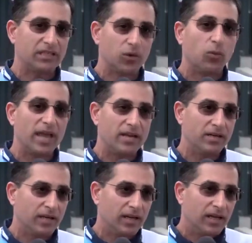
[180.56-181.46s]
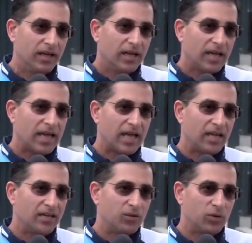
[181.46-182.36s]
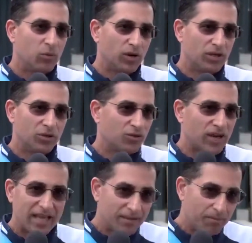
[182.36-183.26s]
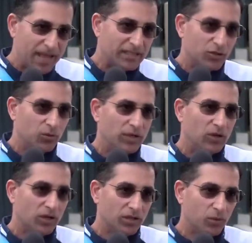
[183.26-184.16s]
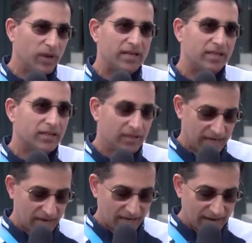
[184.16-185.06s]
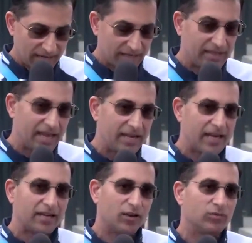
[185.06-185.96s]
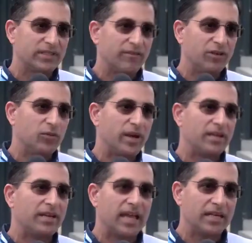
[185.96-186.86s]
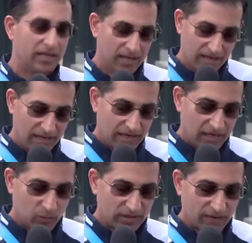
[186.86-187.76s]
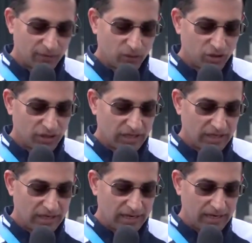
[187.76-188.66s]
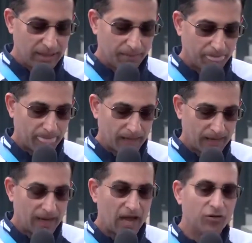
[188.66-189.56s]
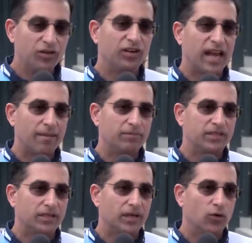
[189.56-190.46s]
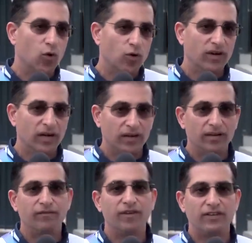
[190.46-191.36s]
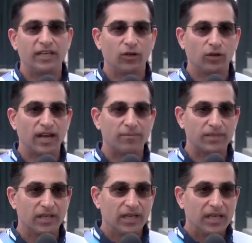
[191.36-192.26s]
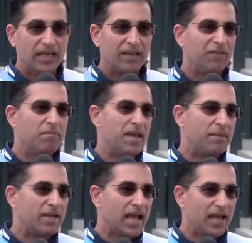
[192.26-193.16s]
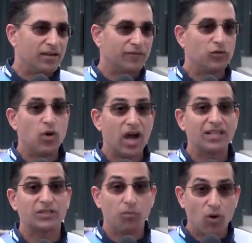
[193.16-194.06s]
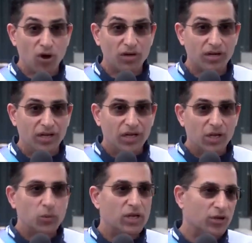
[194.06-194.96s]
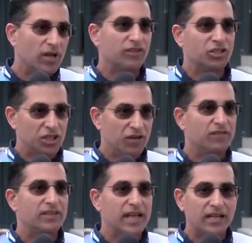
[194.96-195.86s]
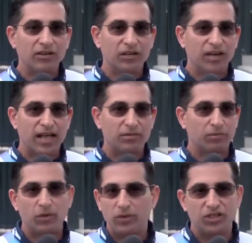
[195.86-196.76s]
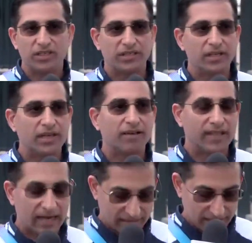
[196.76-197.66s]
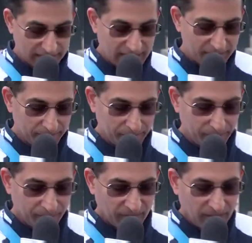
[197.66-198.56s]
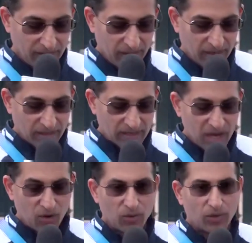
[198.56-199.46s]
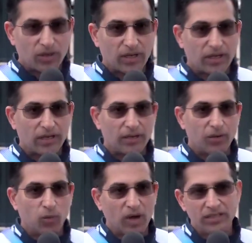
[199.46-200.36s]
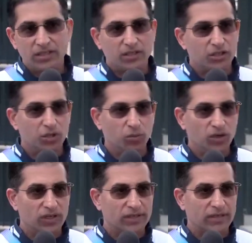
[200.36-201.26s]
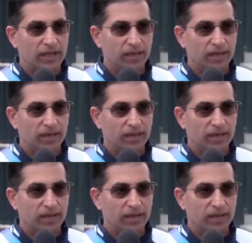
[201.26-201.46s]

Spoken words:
is the weigh-in, and we wanted to try the best, so we got her weight done right at the end at around 7:29. It was unfortunately 100 grams over 50 kilograms. If we maybe had a few hours more, we could have achieved that 100 grams, but we just didn't have that time. Now, once she was